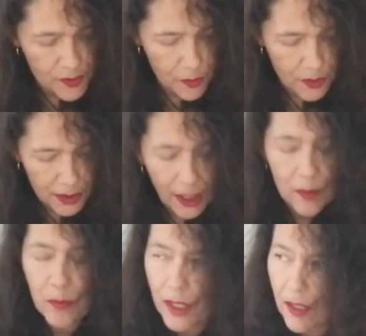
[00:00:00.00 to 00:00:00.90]
so it
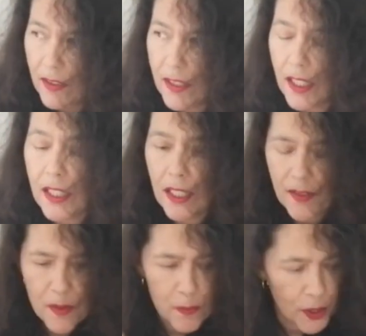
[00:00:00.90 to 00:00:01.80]
can be seen
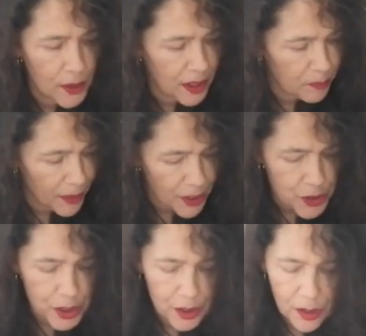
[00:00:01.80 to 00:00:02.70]
as a burning
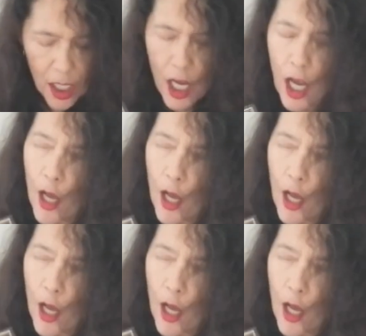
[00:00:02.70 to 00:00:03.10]
passion,